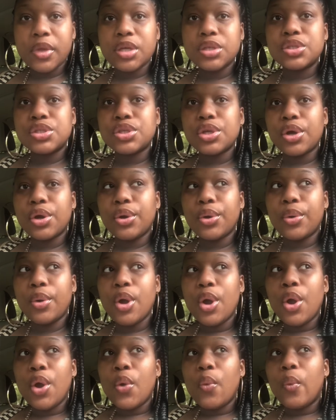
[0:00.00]
So
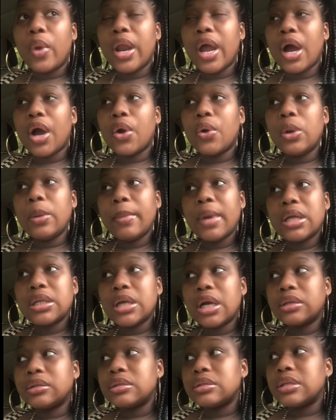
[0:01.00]
when I go to my
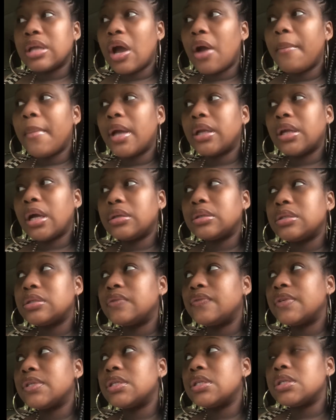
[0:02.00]
doctors now, my doctor's
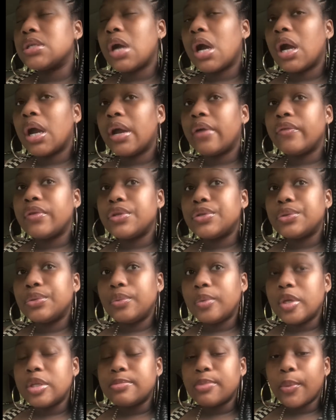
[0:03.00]
visits are every 2
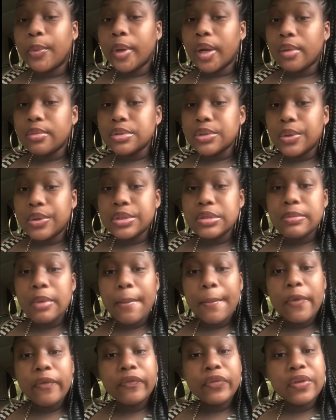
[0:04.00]
weeks. But when I was going to my
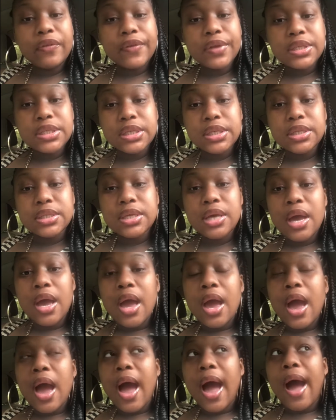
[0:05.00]
monthly visits,
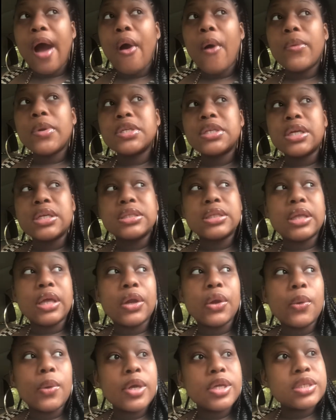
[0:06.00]
I always ask a lot
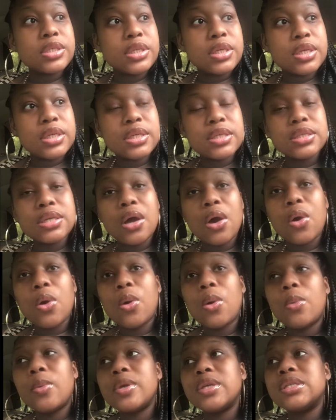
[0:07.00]
of questions. I
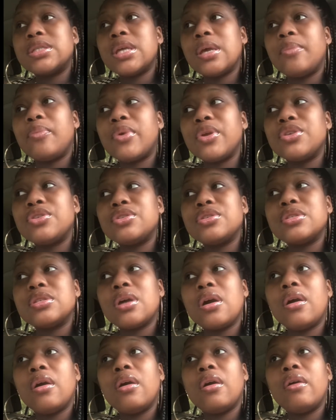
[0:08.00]
always take pictures
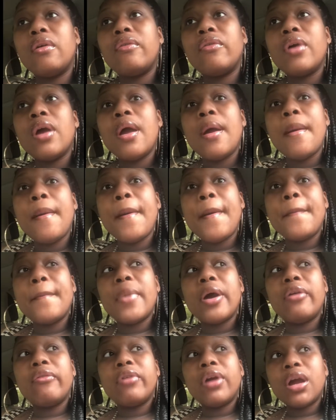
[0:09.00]
of
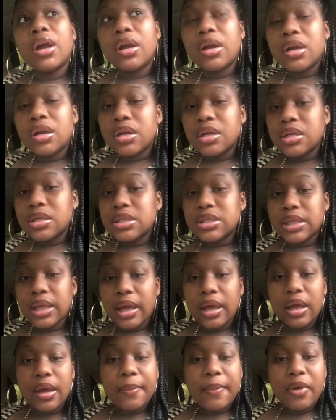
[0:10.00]
my records.
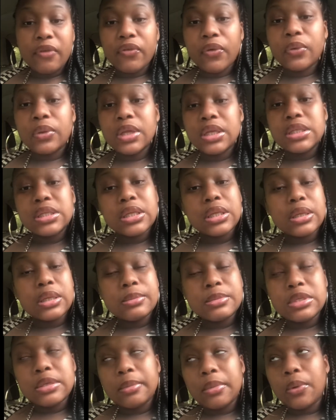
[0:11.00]
Like in my phone, they send them
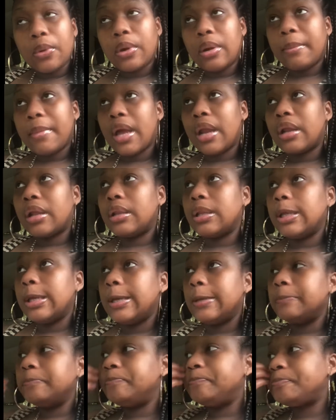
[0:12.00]
to me automatically.